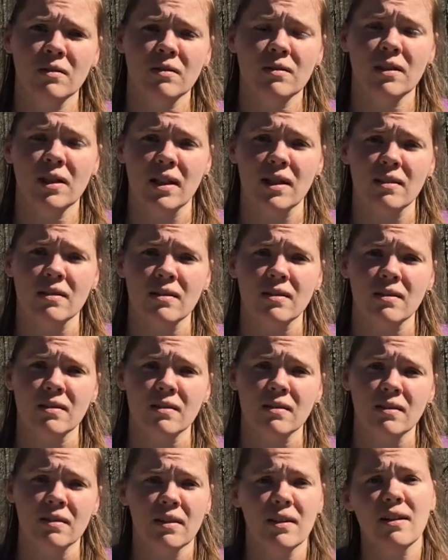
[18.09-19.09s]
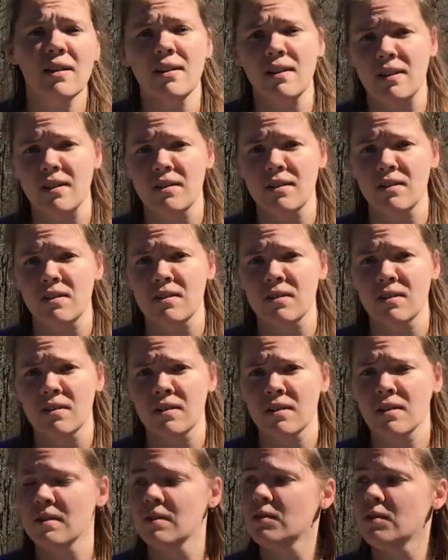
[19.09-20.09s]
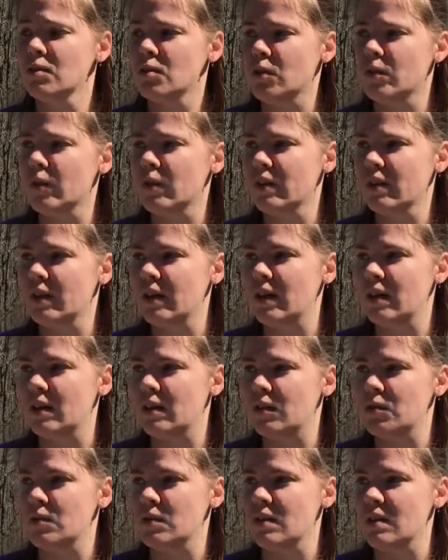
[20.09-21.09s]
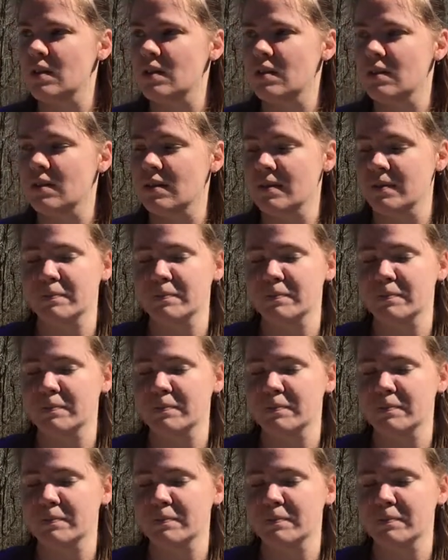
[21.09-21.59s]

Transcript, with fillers: Yes, it's tornado season.